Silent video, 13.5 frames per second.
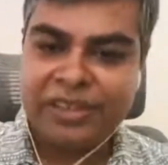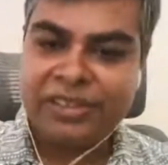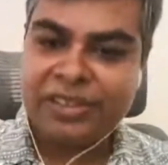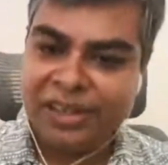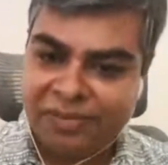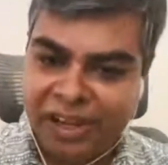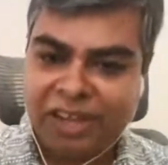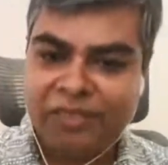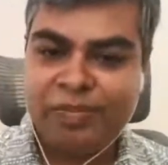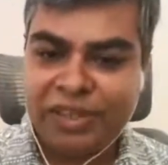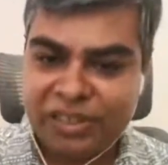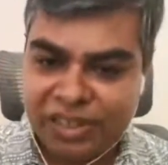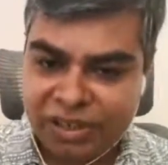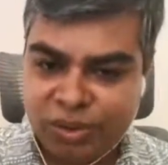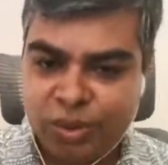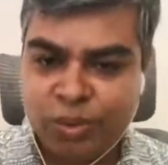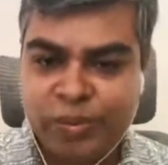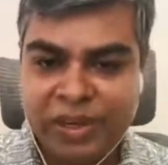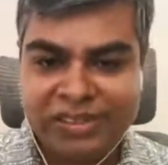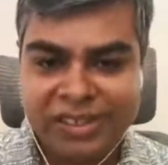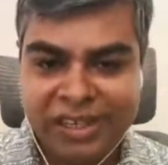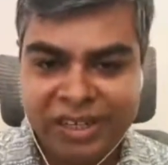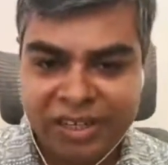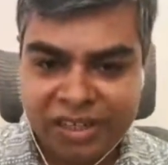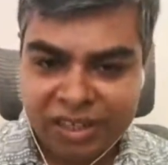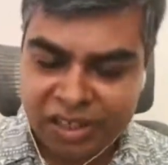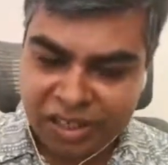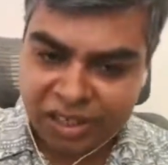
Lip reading: 10%, 5%, 2%